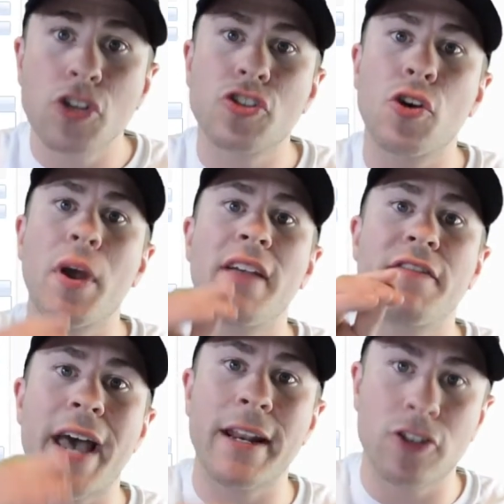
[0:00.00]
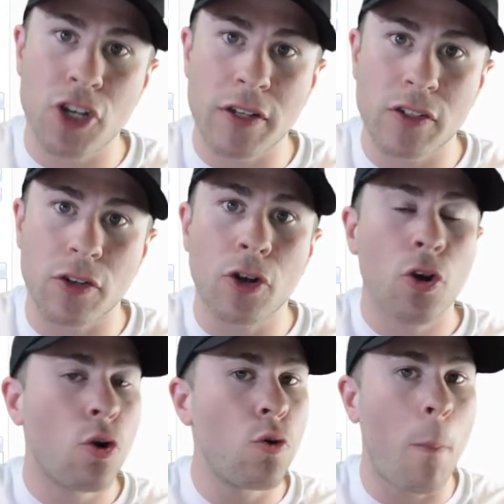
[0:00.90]
So if that adjuster
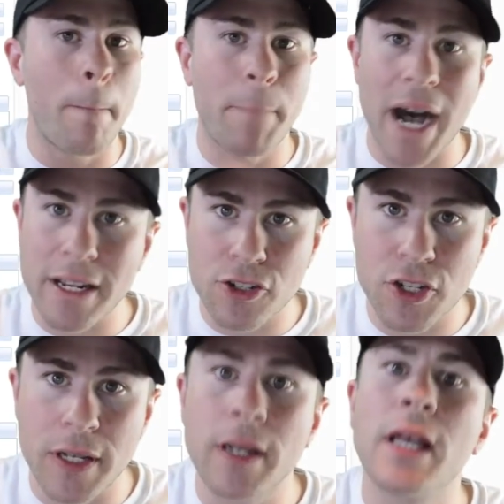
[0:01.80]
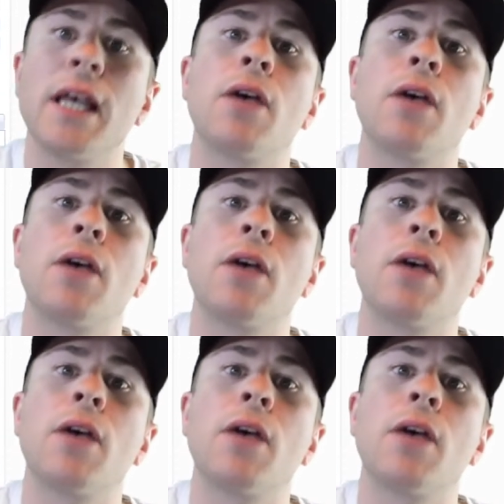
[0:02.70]
who botched it